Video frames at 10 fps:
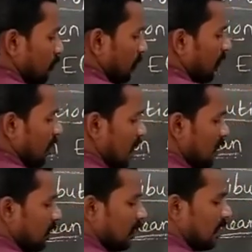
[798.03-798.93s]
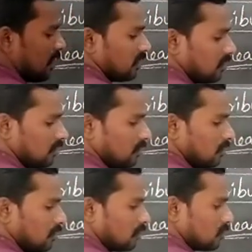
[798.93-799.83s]
p and n.
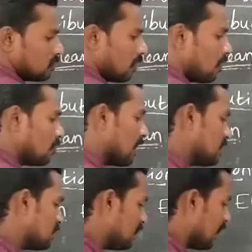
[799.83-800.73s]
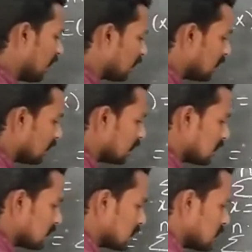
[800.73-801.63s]
So now consider
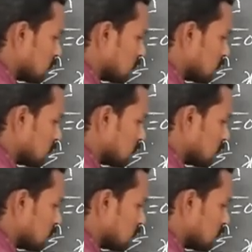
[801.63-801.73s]
this